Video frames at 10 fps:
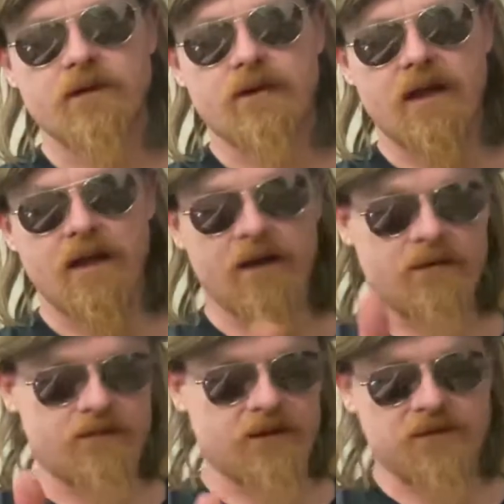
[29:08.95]
And
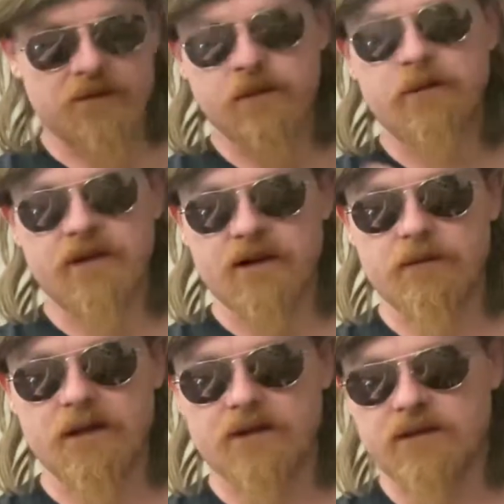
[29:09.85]
the two people that
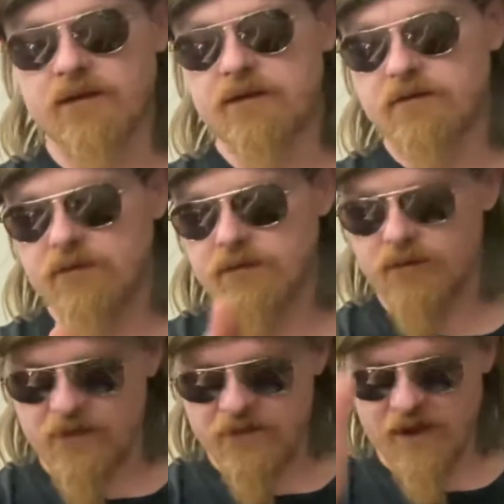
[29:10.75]
admitted to it
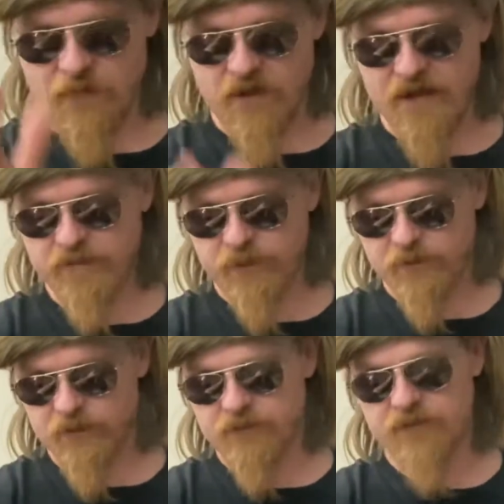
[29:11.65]
were on top of the hospital
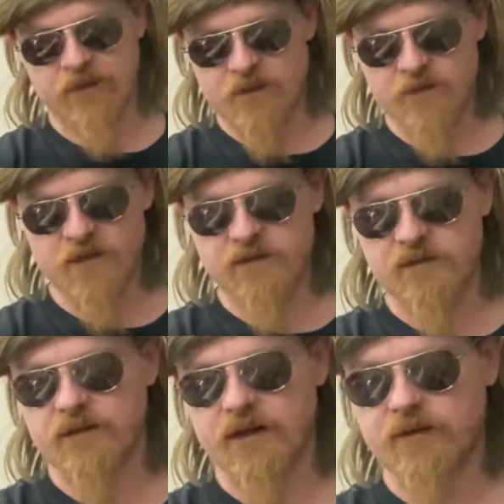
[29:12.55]
roof. Because they already admitted to
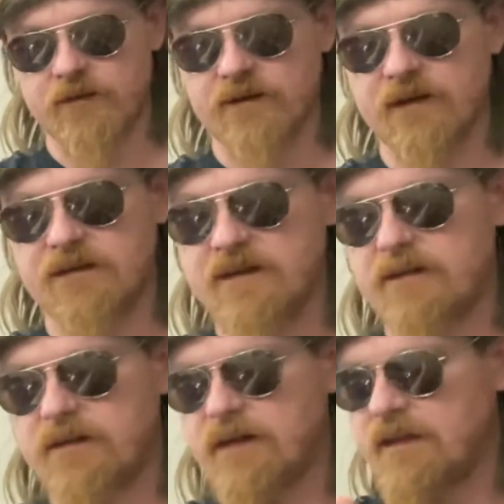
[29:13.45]
it. Like, it wasn't like
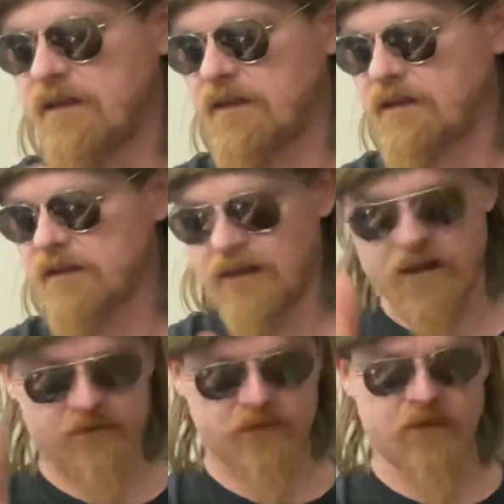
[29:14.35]
snitching or anything. Like, they
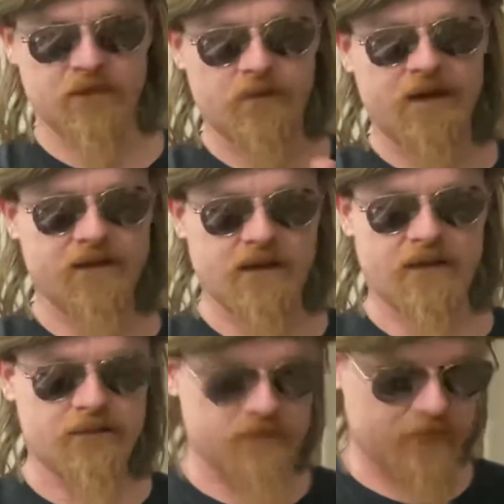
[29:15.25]
told them right
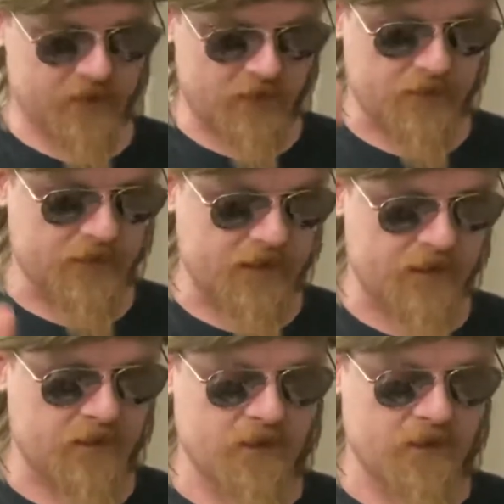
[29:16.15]
there. They were on there.